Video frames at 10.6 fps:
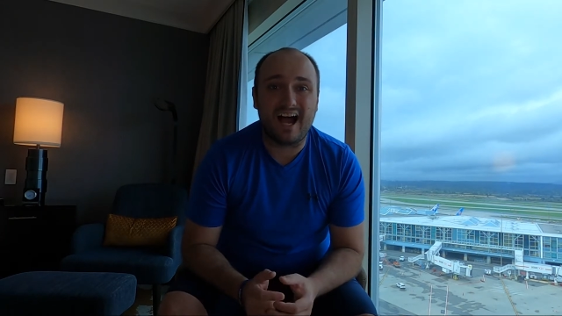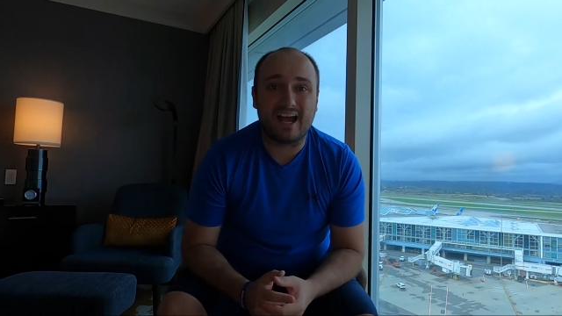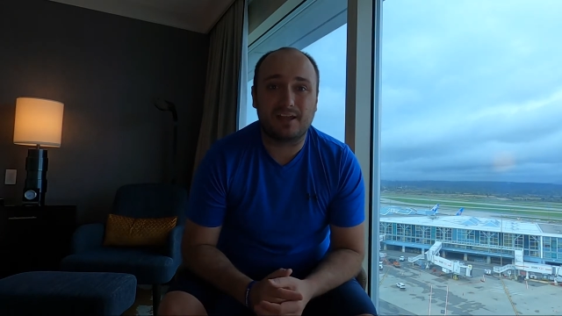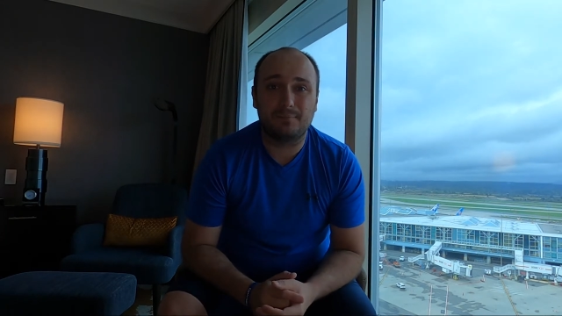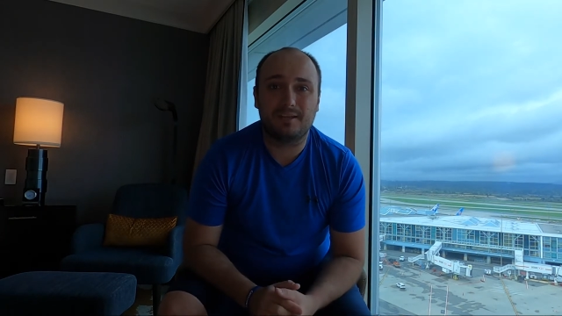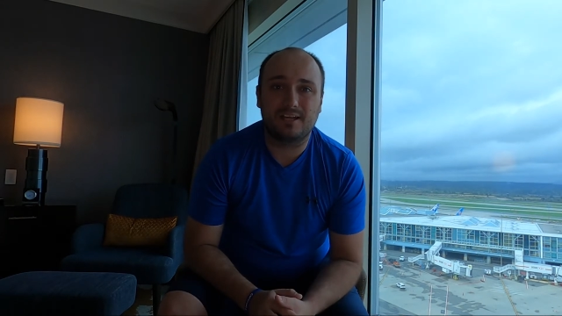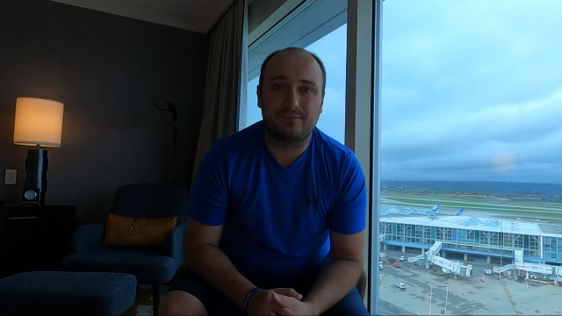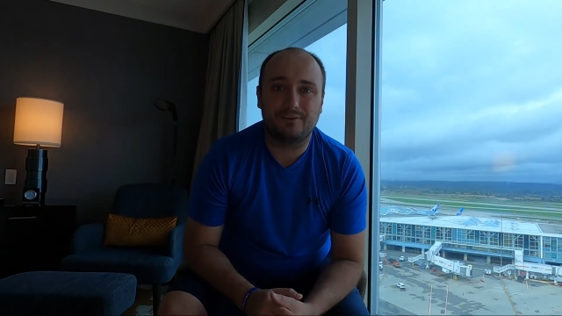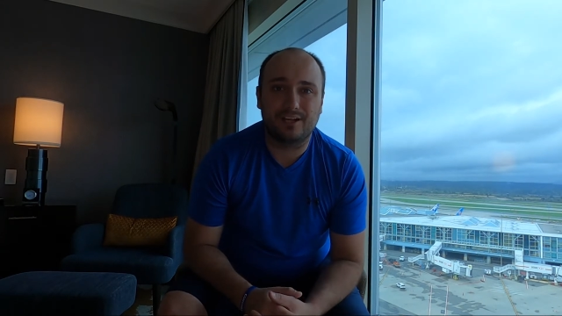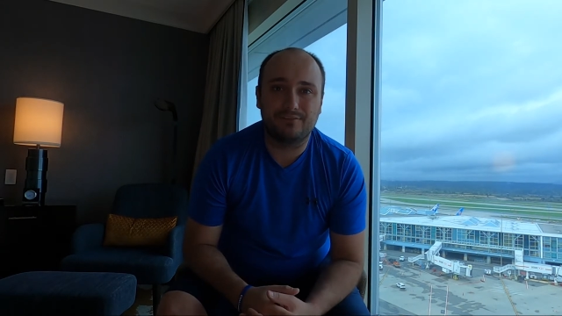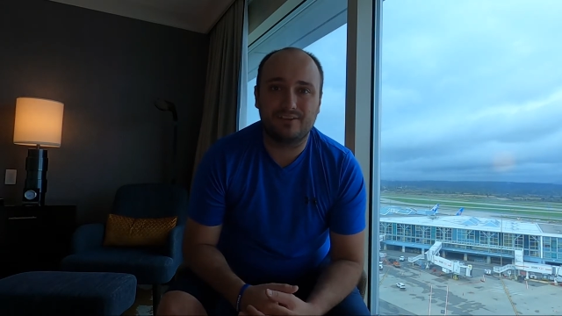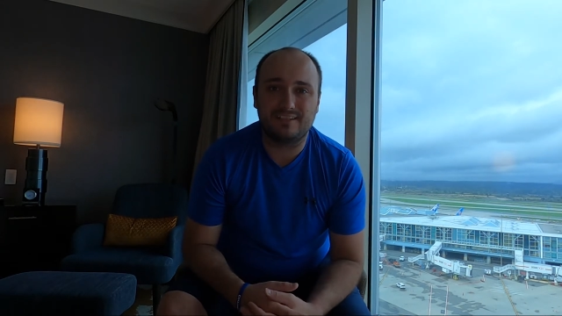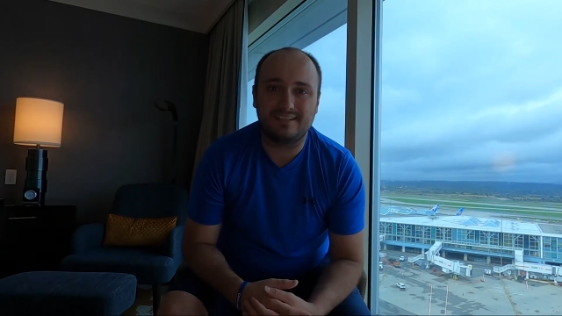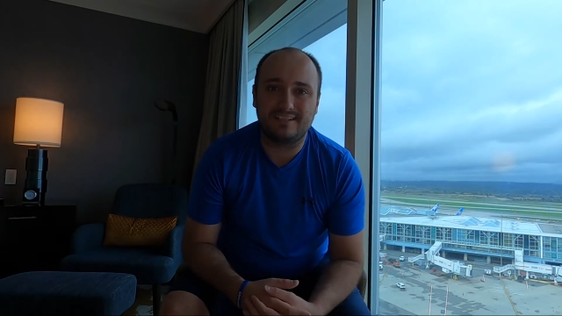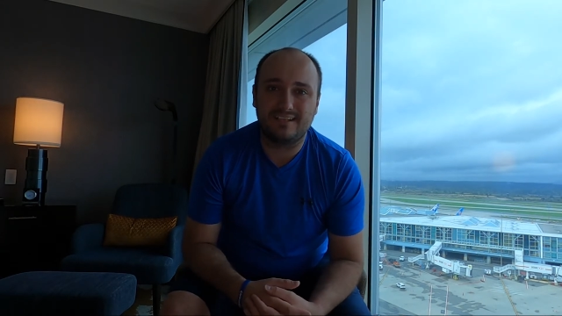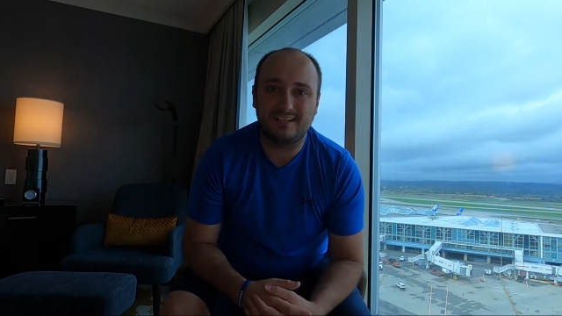I'm going to be covering off
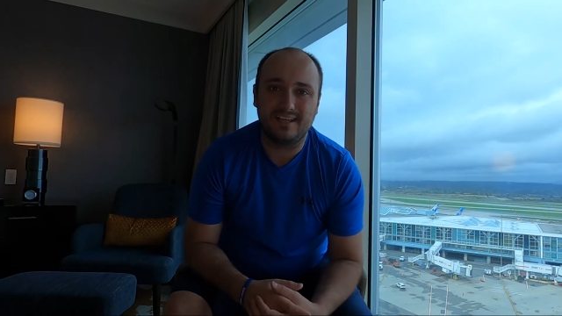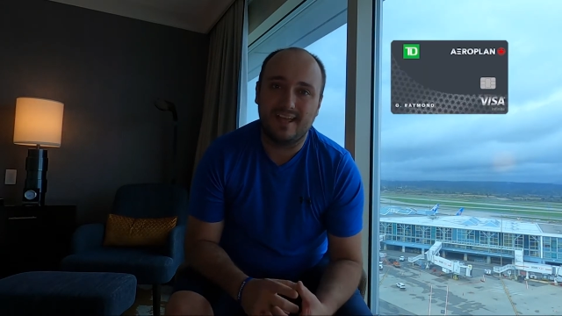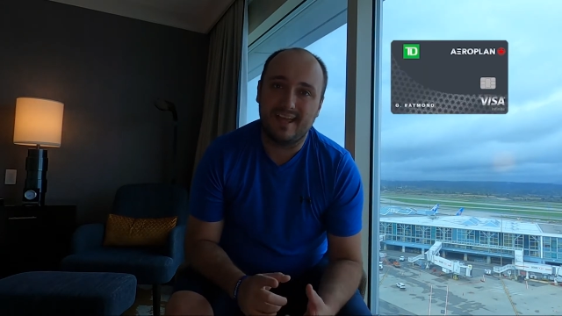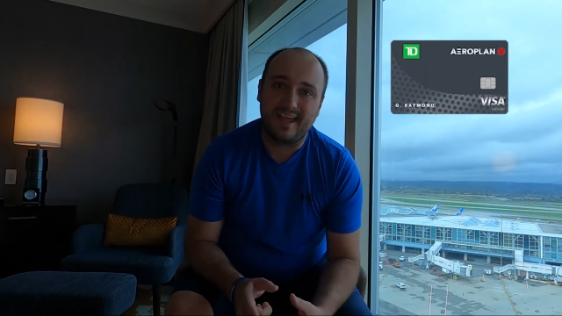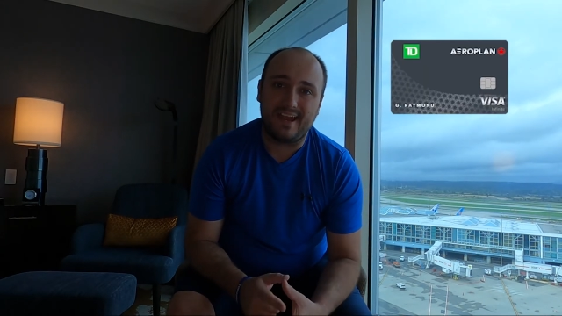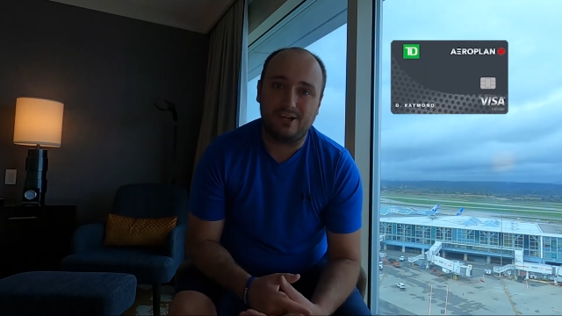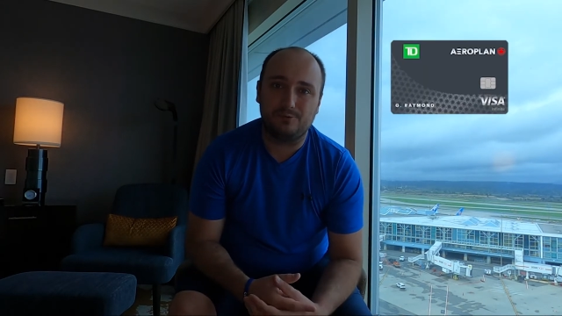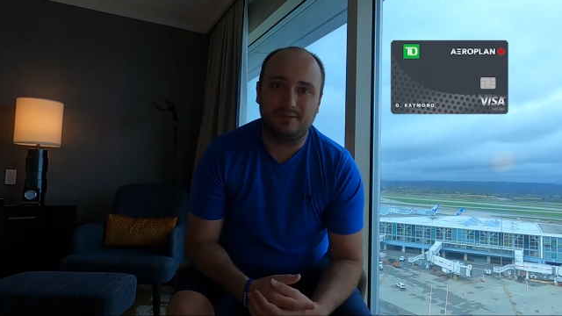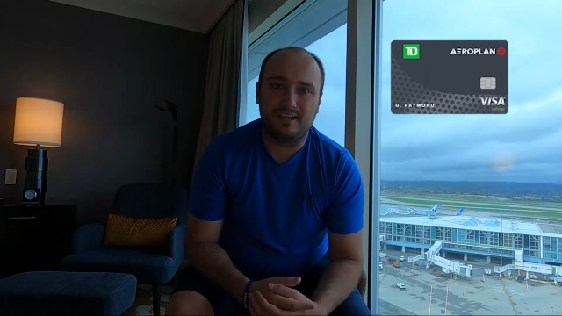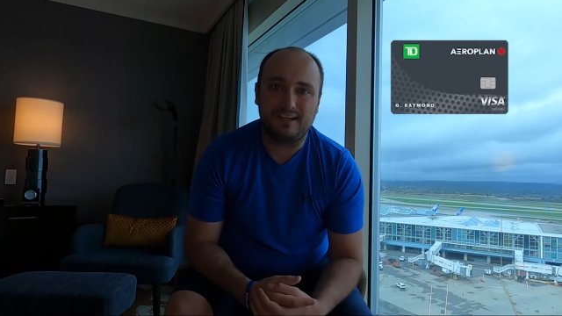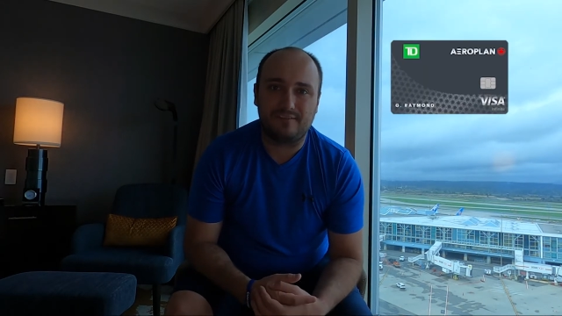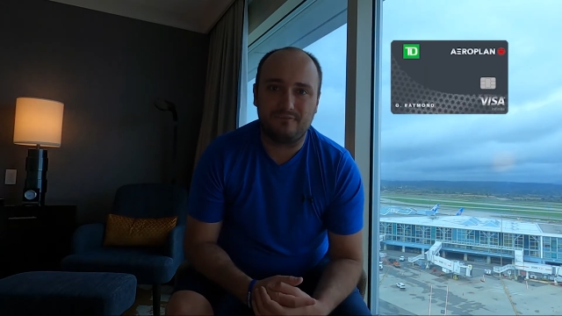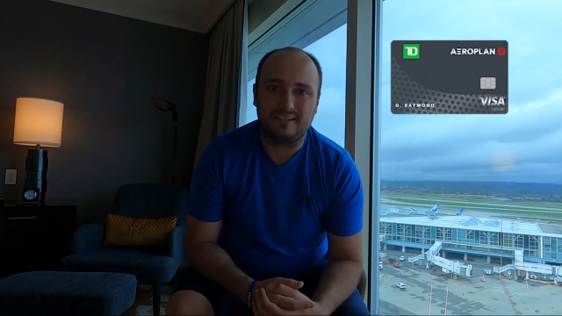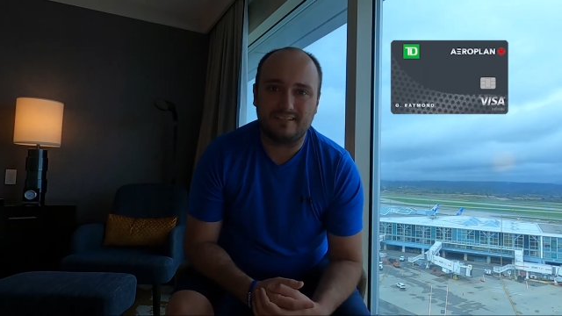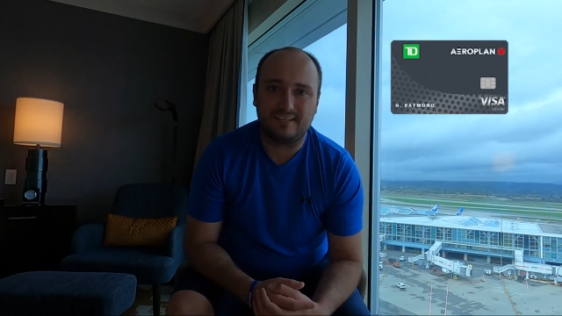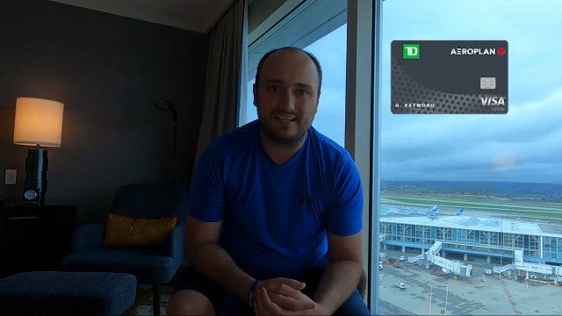the TD Aeroplan
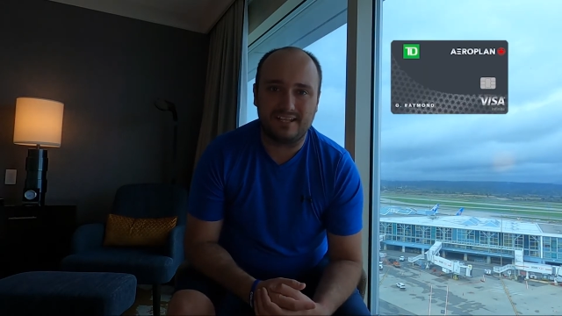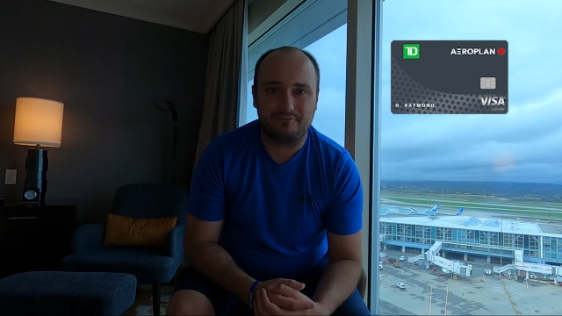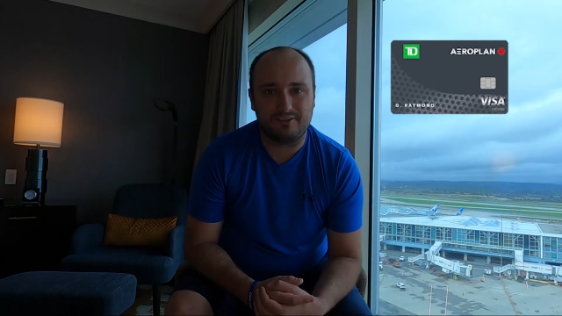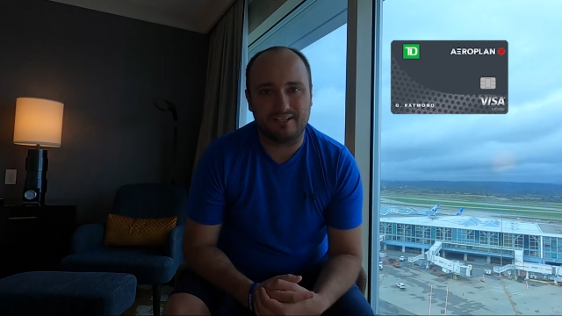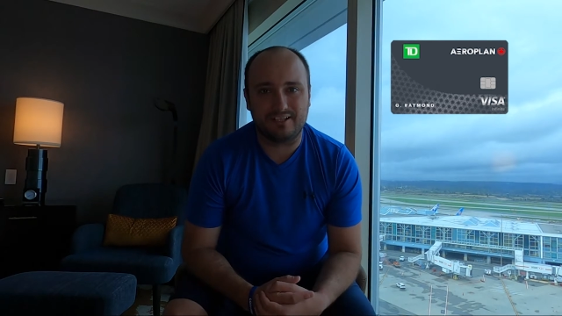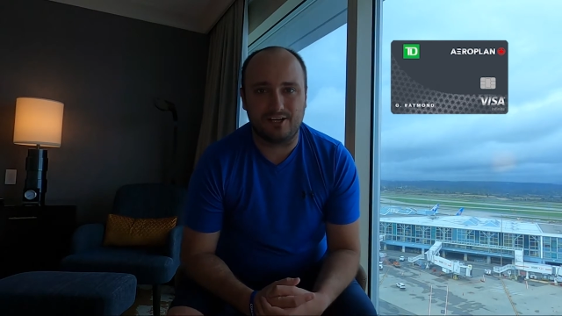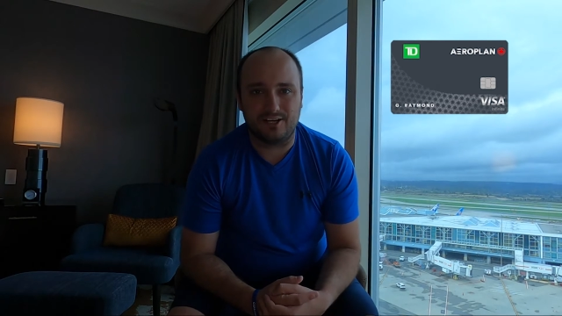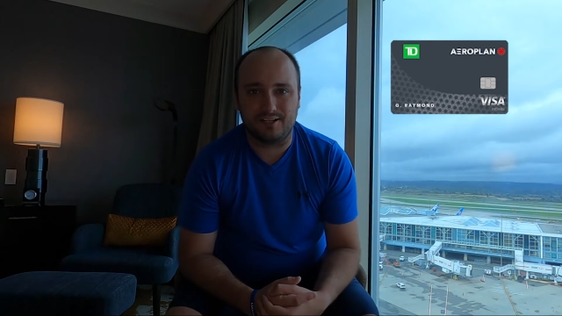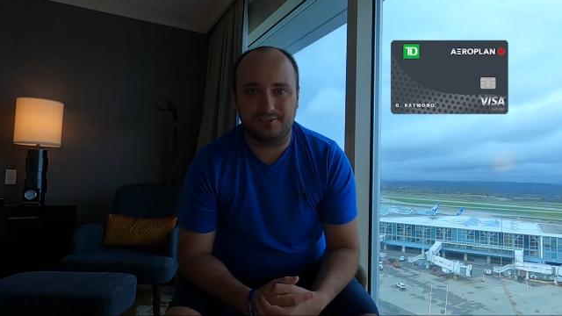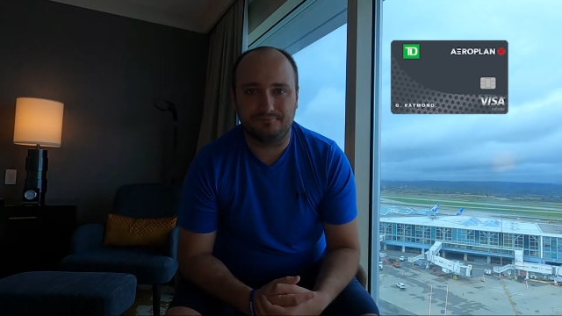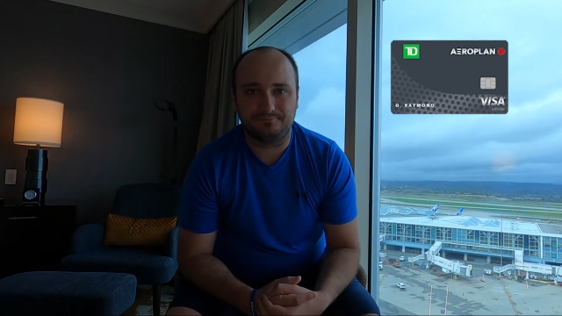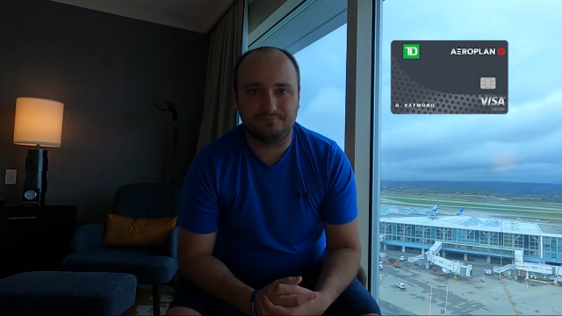Visa Infinite Card.